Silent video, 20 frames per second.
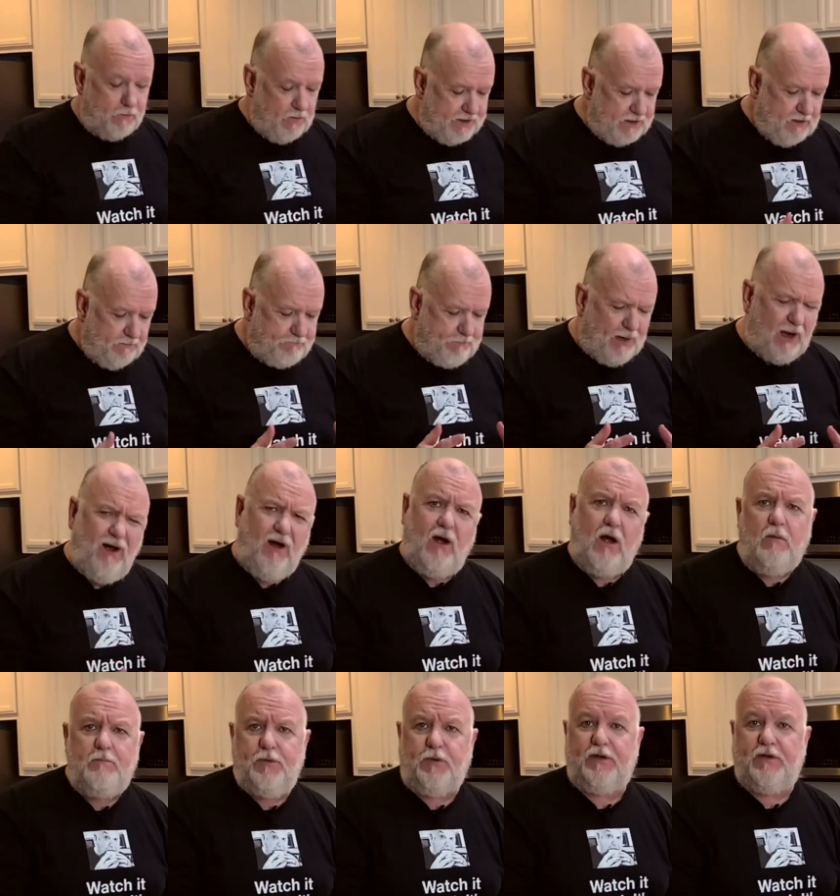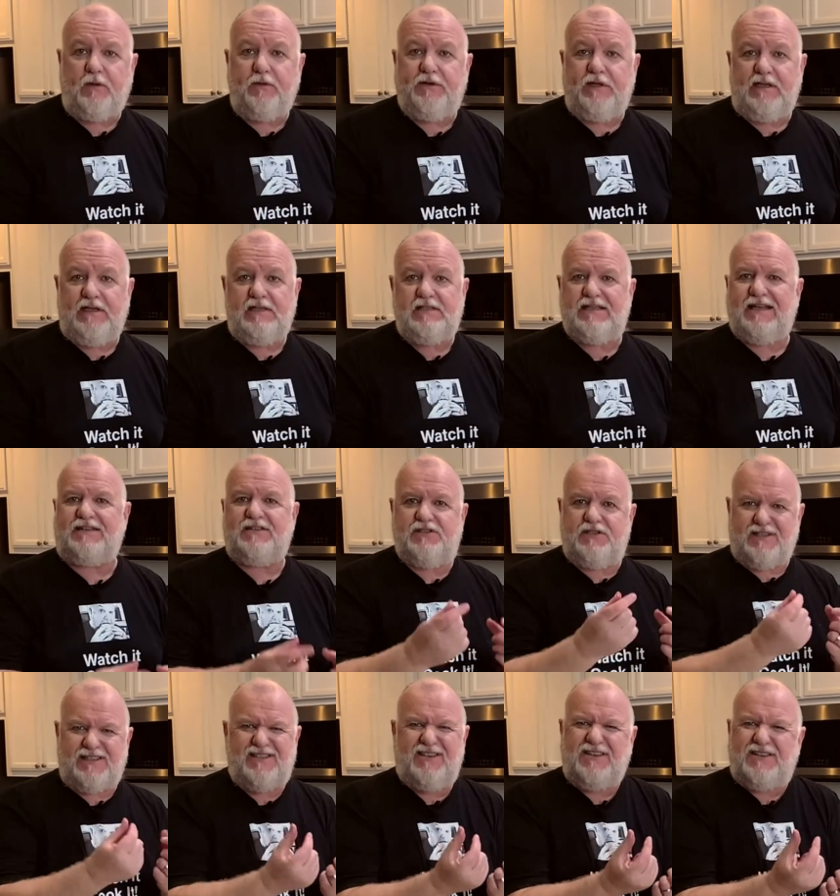gonna parboil these. That's
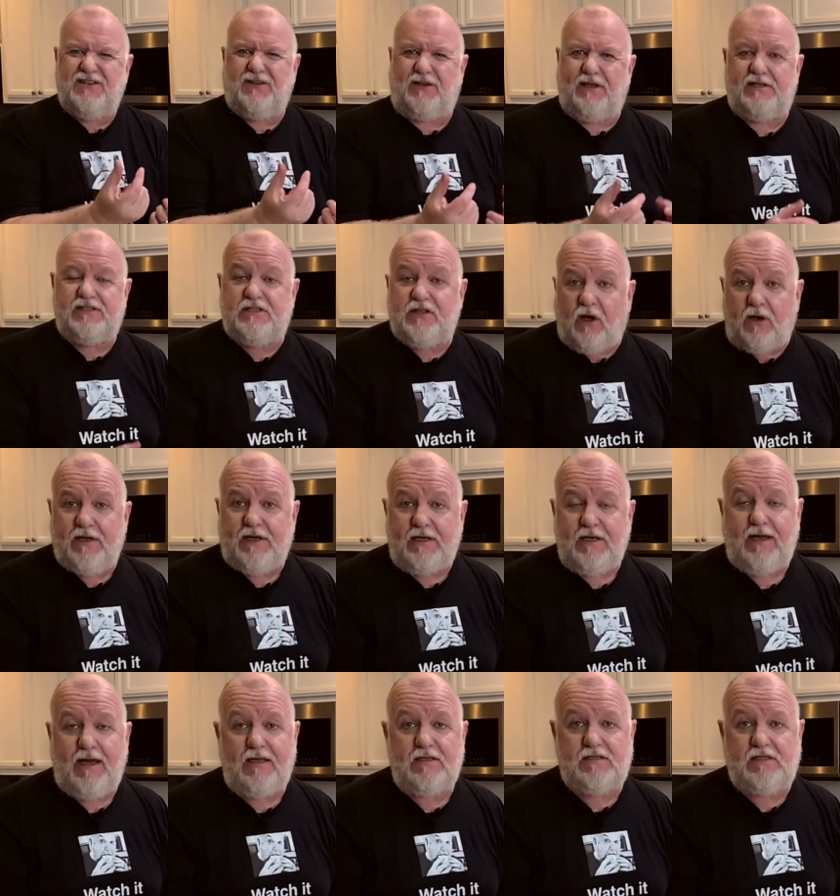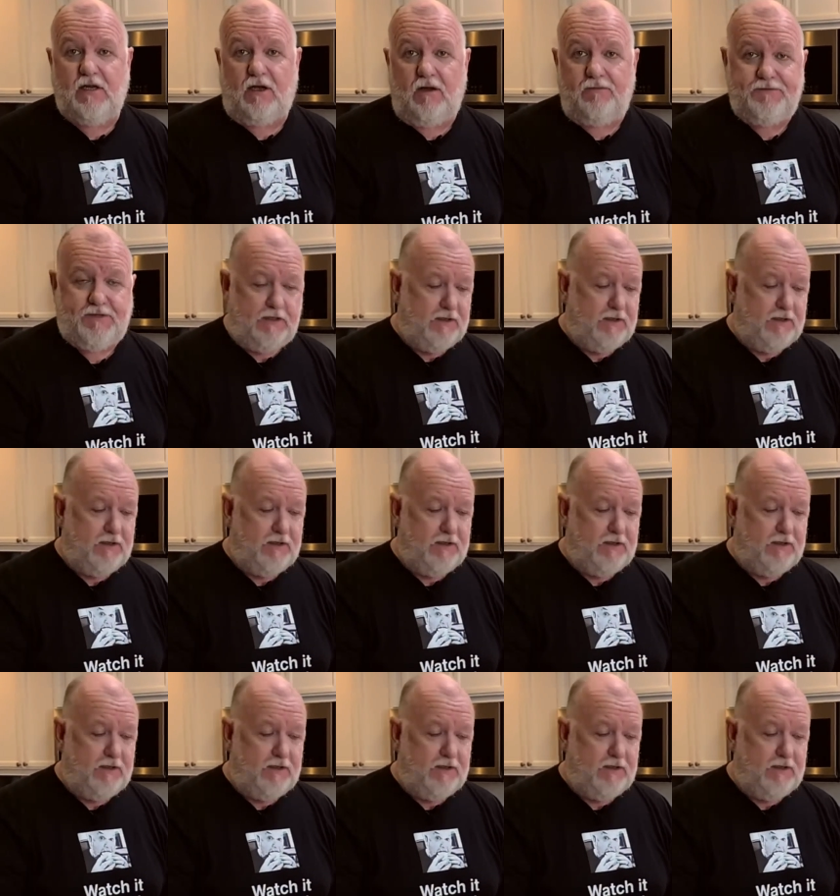just until they're starting to get soft.